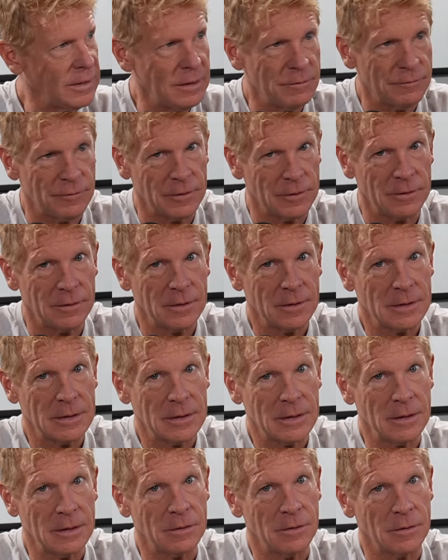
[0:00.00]
even
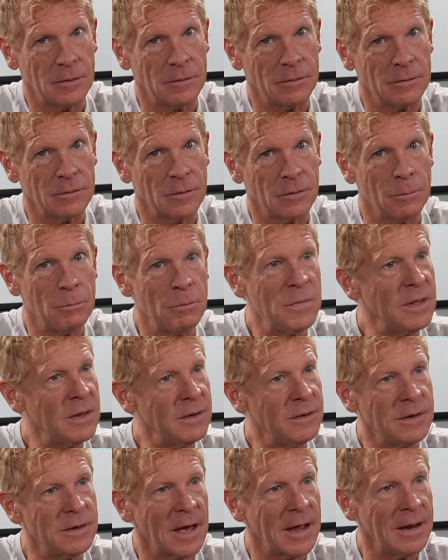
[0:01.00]
in the
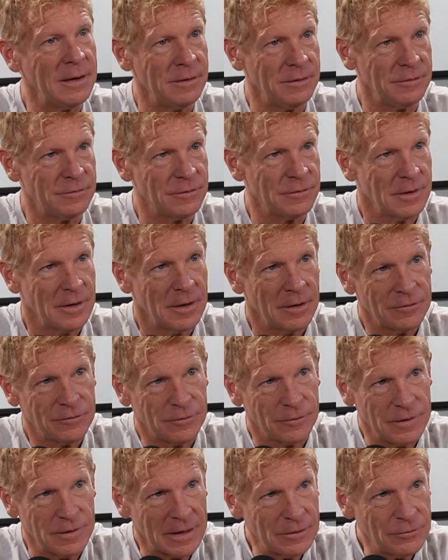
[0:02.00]
mid 90s
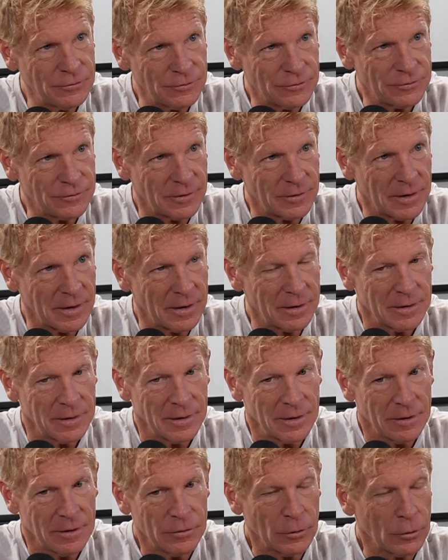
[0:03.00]
to the engines today,
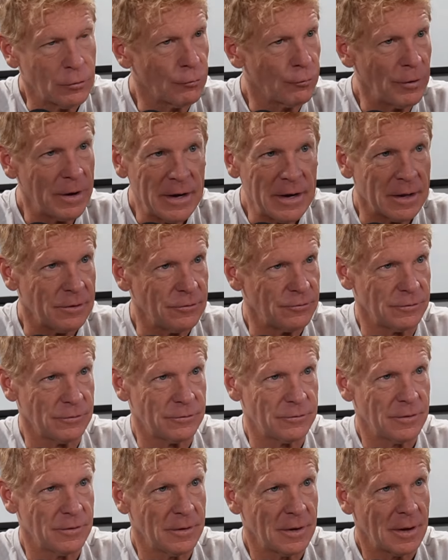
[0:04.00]
the crate
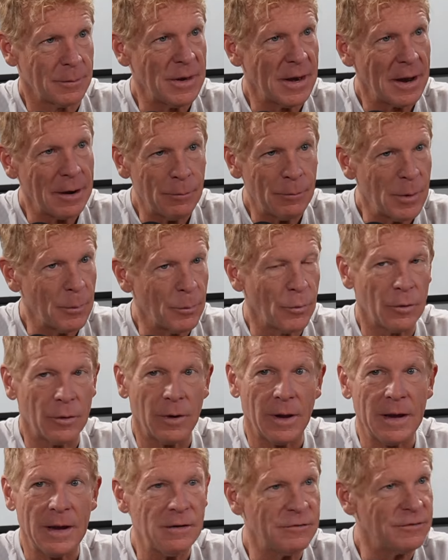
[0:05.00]
engines. I mean, I remember
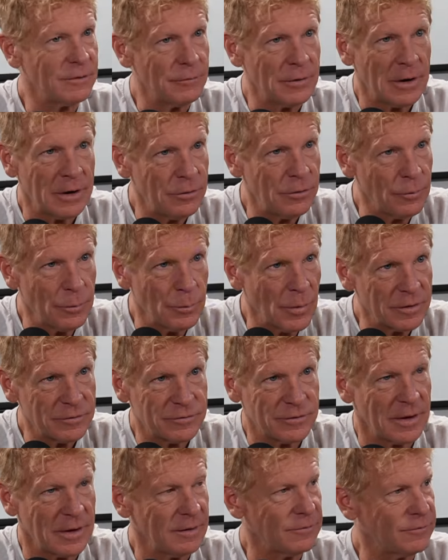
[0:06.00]
87, 93
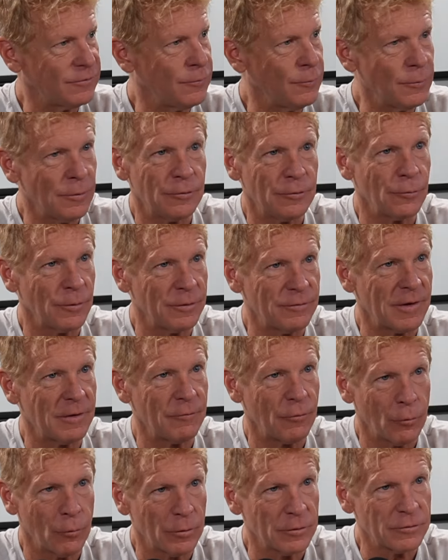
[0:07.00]
Mustangs,
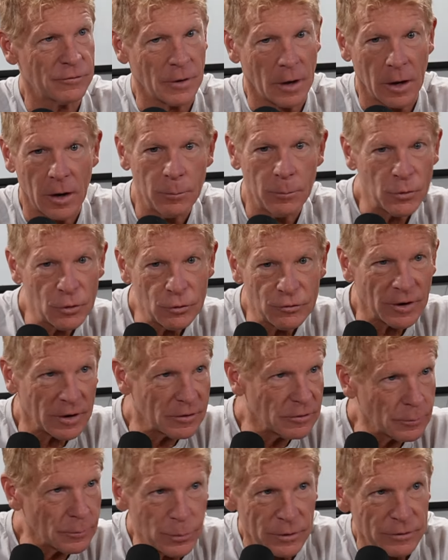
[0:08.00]
225 horse,
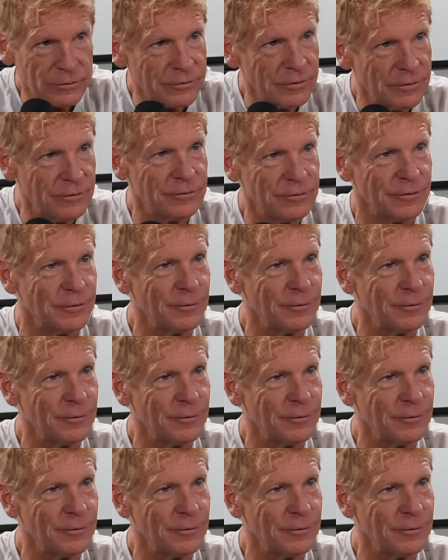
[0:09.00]
hypereutectic pistons, the